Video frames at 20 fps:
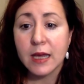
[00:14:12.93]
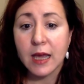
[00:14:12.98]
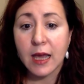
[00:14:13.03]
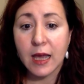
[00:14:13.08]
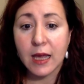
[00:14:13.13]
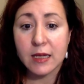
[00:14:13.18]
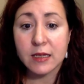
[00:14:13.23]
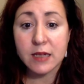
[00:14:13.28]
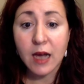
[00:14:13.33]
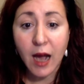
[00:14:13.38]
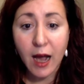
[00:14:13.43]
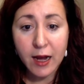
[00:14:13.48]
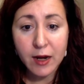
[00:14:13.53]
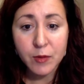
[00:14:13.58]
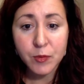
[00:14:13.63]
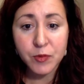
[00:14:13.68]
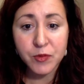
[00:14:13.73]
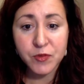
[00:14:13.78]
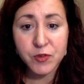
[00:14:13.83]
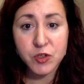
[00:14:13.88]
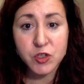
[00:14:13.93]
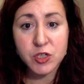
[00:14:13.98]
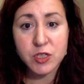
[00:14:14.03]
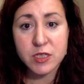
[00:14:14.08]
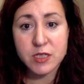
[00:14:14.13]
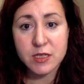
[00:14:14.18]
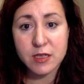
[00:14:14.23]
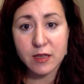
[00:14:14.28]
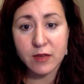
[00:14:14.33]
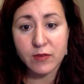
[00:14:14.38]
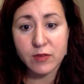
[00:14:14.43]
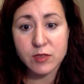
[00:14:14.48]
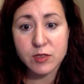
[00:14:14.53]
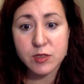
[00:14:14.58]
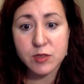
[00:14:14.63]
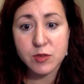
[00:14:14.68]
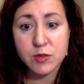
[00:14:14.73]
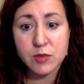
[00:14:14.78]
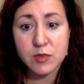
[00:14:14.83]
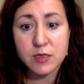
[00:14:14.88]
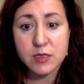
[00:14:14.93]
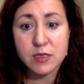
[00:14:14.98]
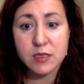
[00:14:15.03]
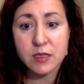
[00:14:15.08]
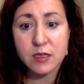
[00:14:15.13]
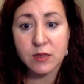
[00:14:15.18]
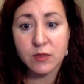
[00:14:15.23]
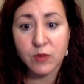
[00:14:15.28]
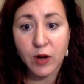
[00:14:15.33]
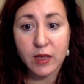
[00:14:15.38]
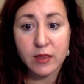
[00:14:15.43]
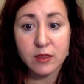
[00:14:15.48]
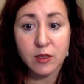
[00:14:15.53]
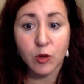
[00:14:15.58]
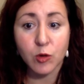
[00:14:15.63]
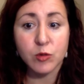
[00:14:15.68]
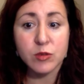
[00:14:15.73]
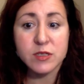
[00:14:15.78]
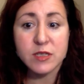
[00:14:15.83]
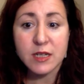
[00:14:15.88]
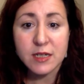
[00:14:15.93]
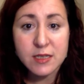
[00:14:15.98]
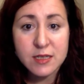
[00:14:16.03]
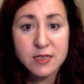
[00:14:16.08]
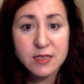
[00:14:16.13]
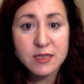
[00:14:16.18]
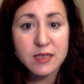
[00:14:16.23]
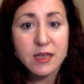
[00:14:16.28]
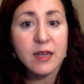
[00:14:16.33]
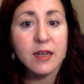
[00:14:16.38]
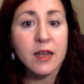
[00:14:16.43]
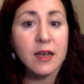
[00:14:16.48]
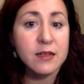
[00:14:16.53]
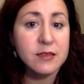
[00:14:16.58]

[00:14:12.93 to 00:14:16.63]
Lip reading: And higher proficiency level students can write the whole sentence and